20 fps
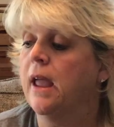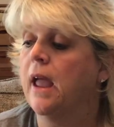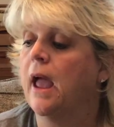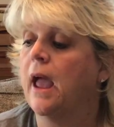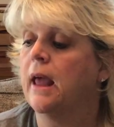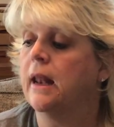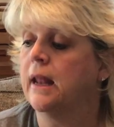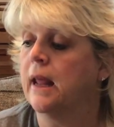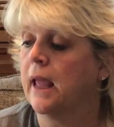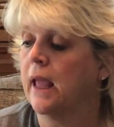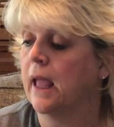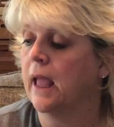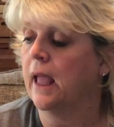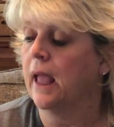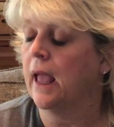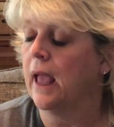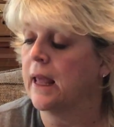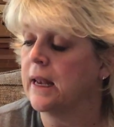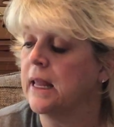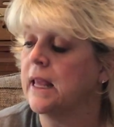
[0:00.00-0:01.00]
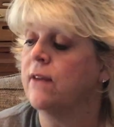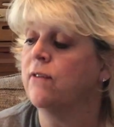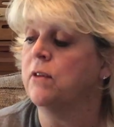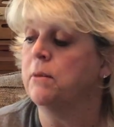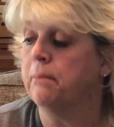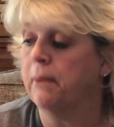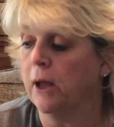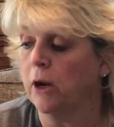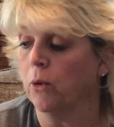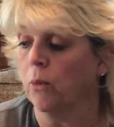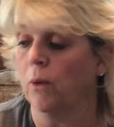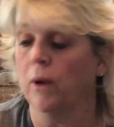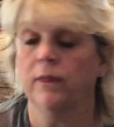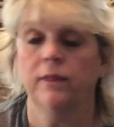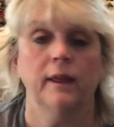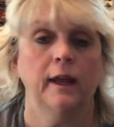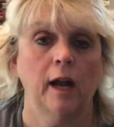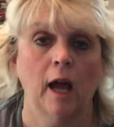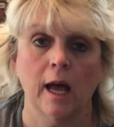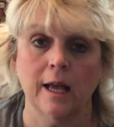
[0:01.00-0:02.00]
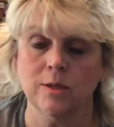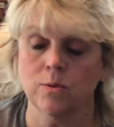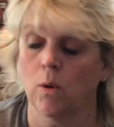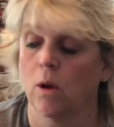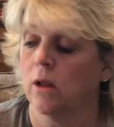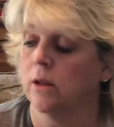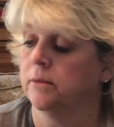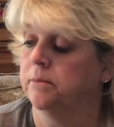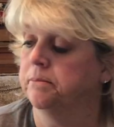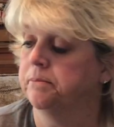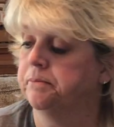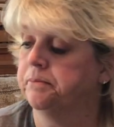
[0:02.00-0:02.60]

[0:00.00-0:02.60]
an even better one than Oswald.